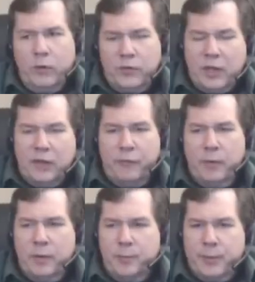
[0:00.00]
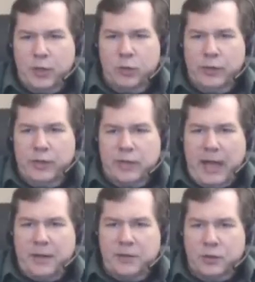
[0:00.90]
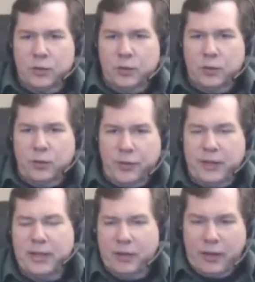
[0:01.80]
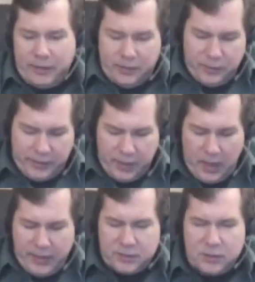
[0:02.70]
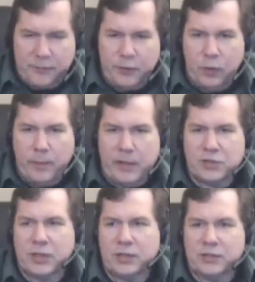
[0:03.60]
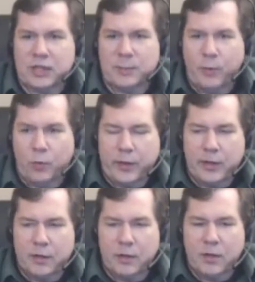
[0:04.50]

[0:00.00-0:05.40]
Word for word: say from a purely tactical thinking, like the the audience stuff you were mentioning standpoint,